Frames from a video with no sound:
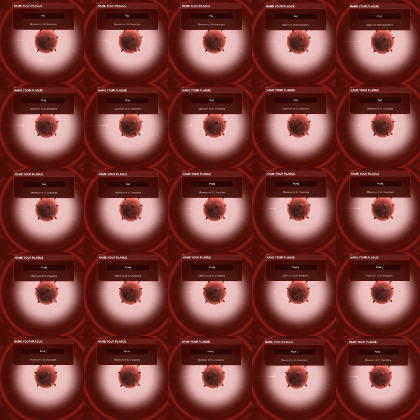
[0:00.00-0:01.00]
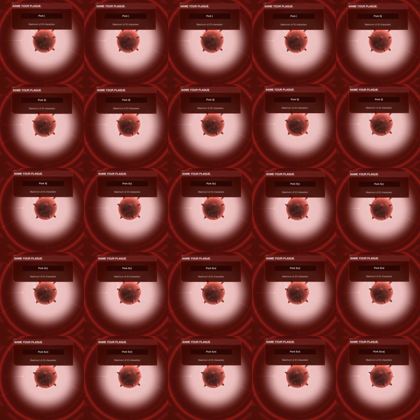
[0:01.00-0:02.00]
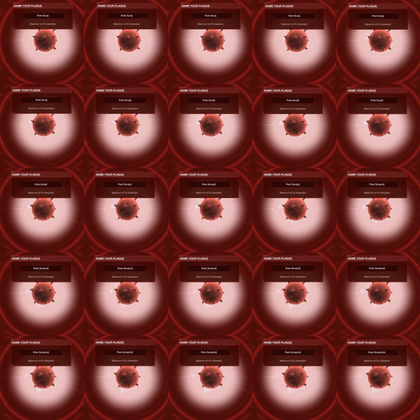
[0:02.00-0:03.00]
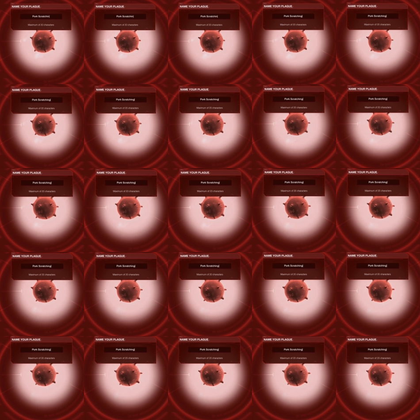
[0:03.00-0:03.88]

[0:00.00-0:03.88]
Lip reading: [no speech]